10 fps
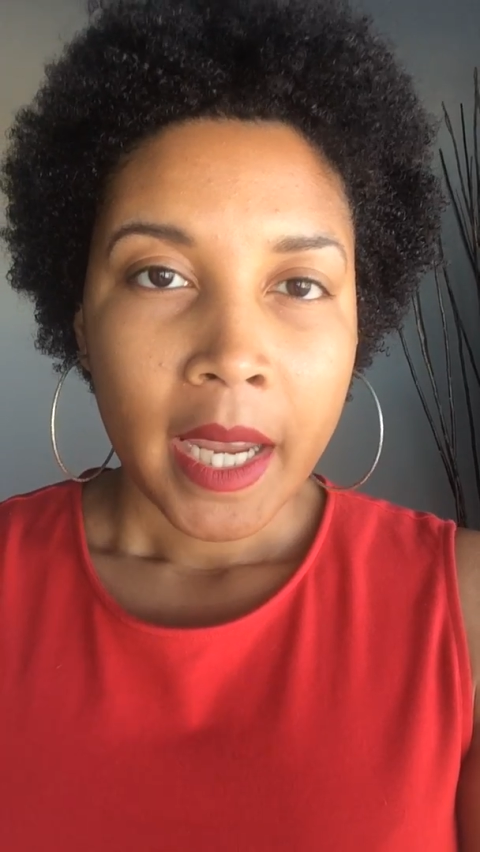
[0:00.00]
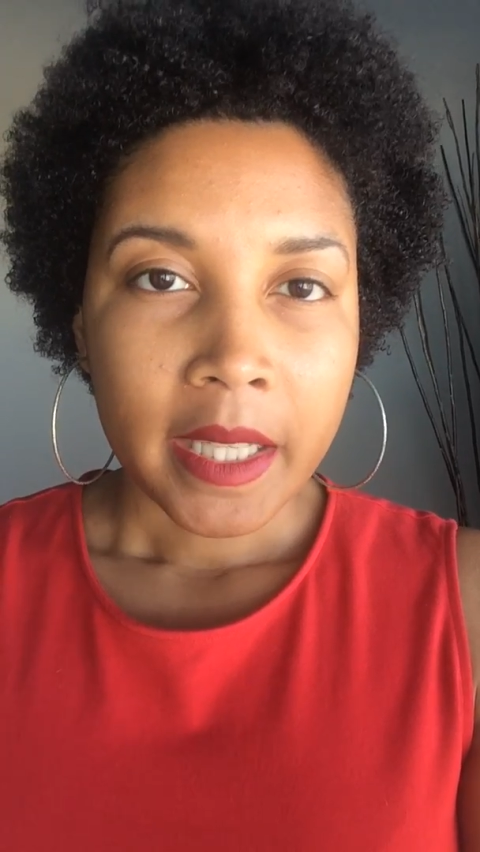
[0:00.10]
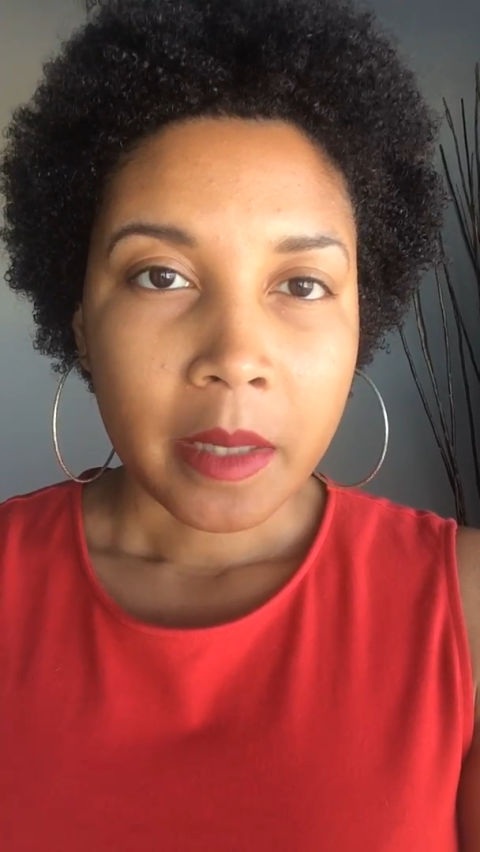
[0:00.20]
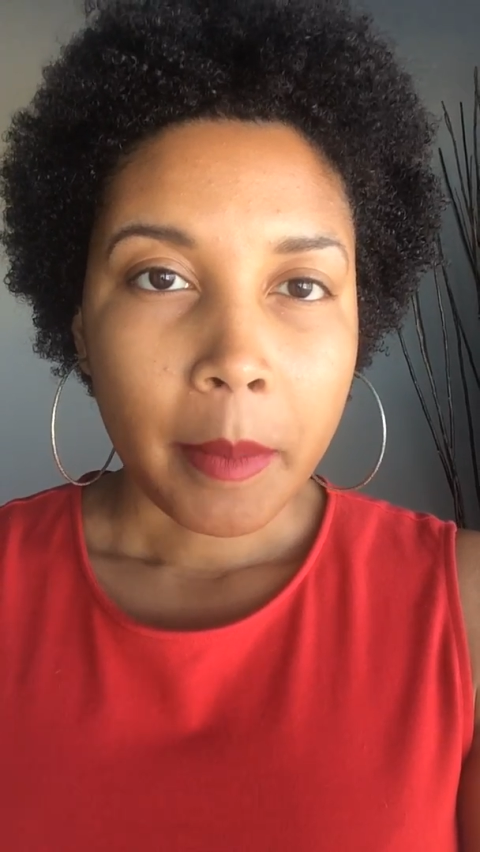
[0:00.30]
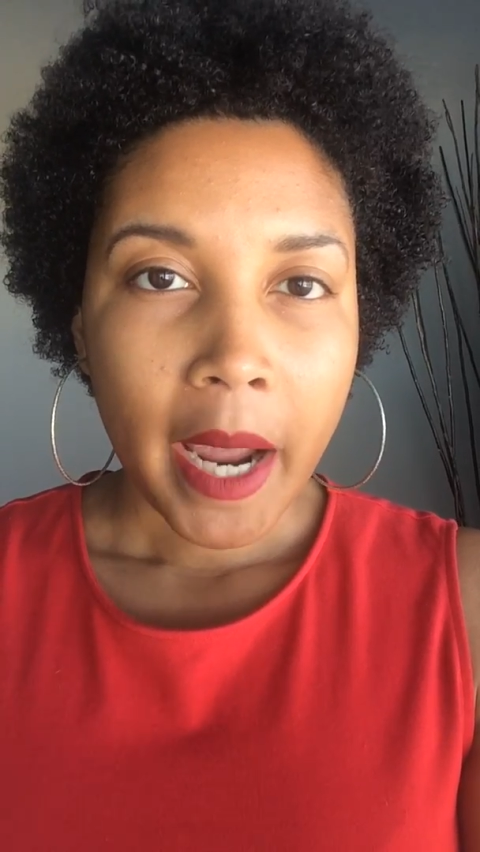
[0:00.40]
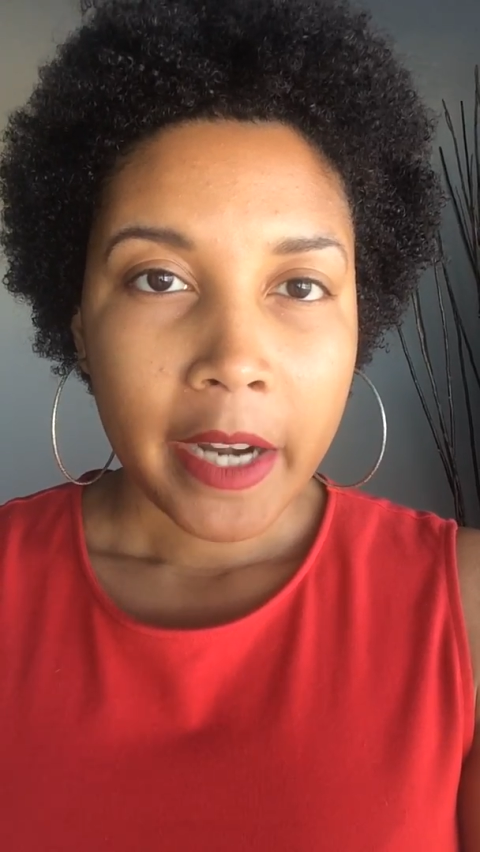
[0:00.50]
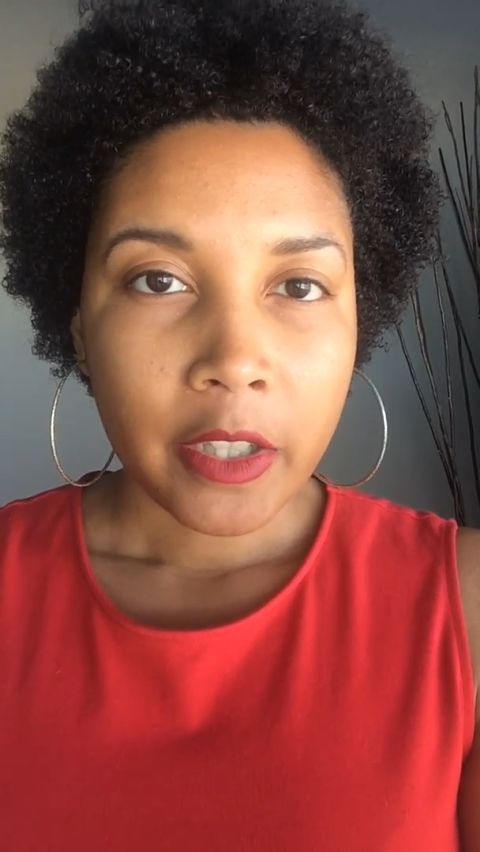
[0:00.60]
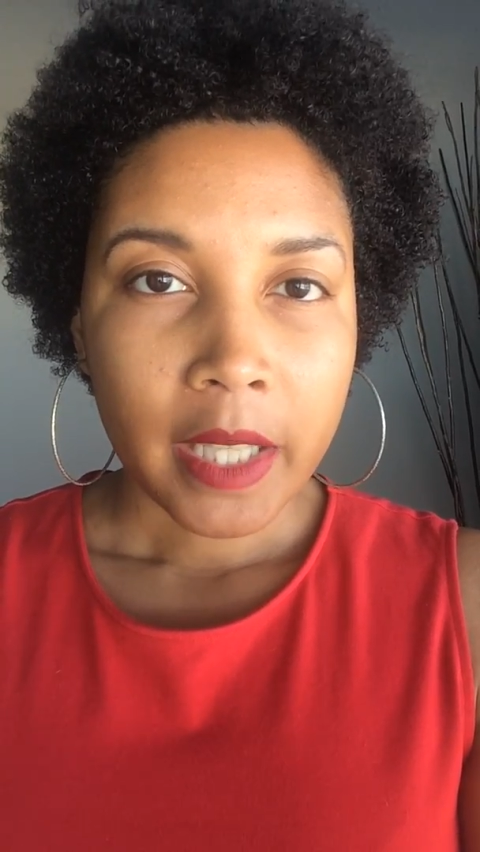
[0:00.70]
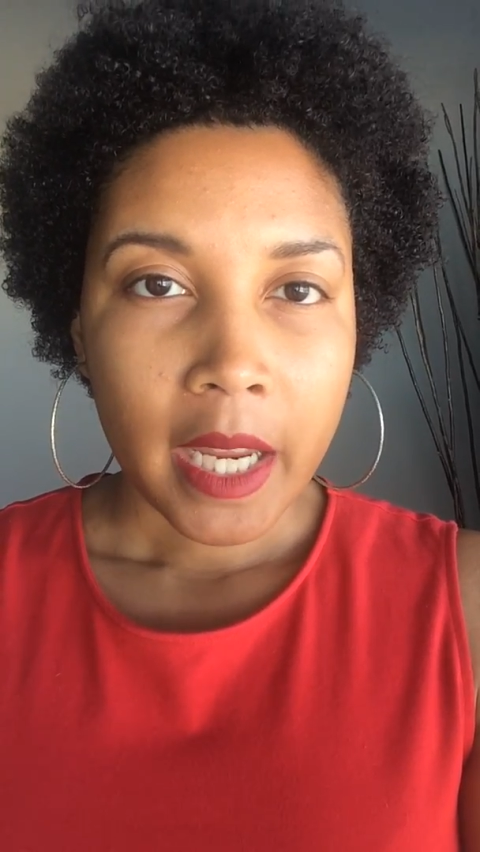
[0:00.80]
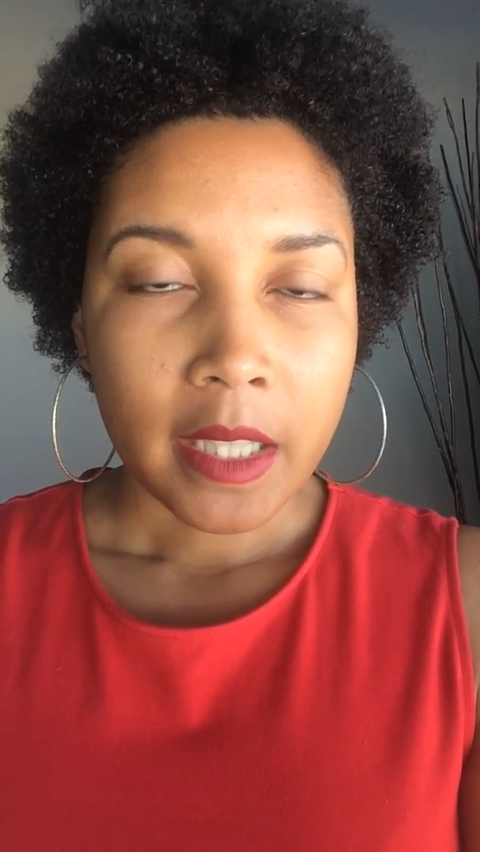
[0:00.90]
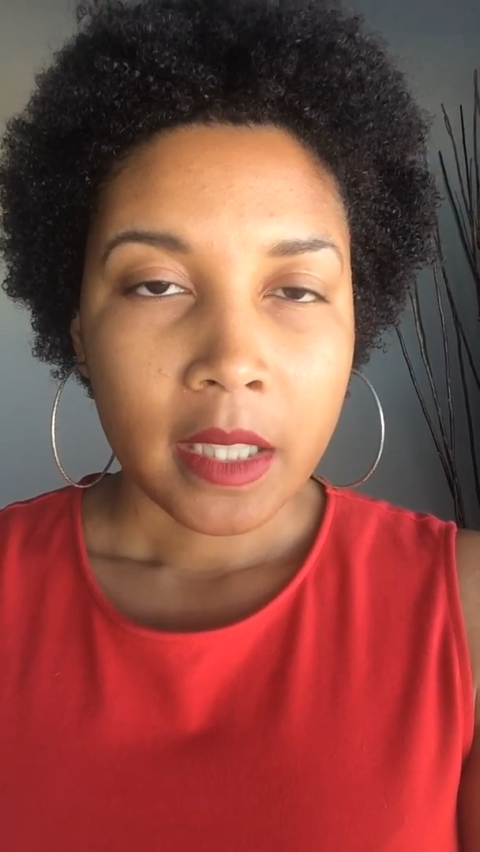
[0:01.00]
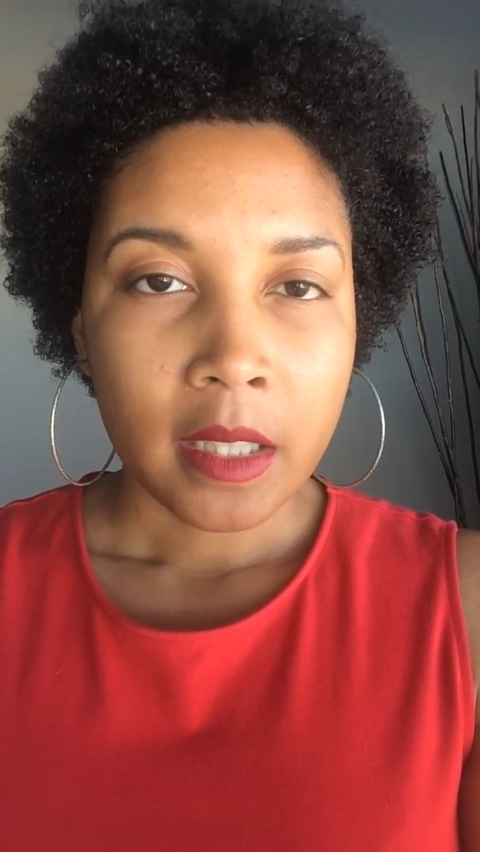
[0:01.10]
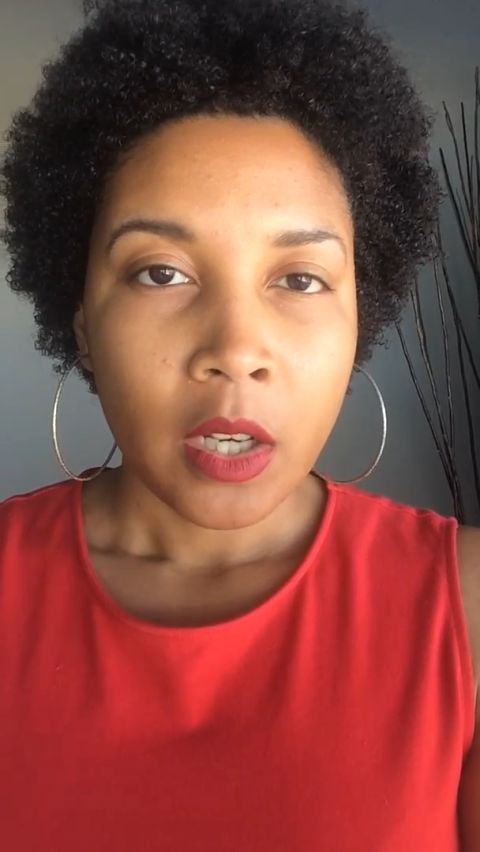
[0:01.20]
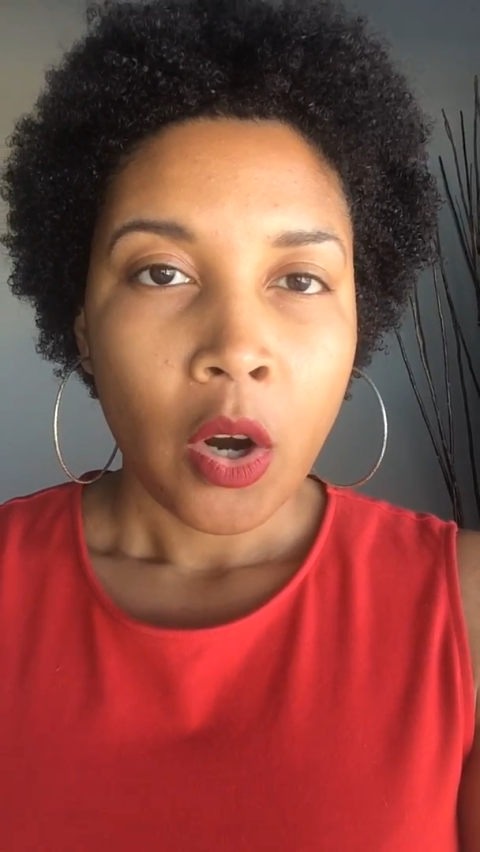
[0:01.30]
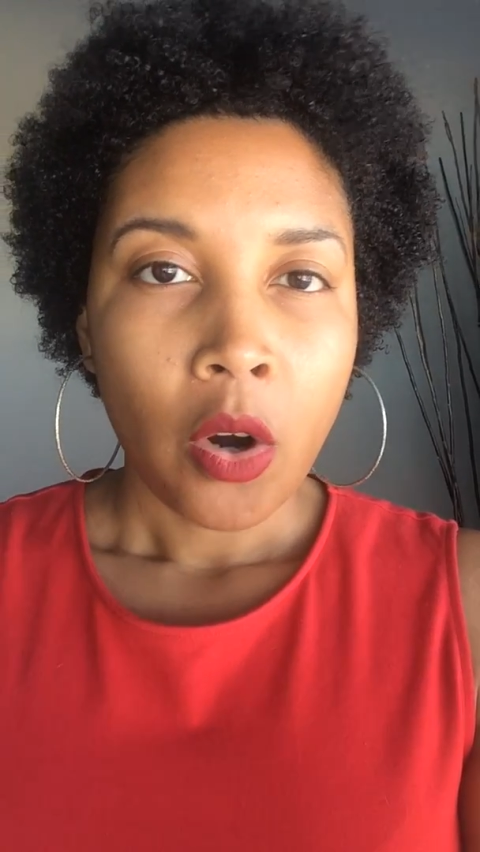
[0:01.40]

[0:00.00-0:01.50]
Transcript: as a buyer's agent,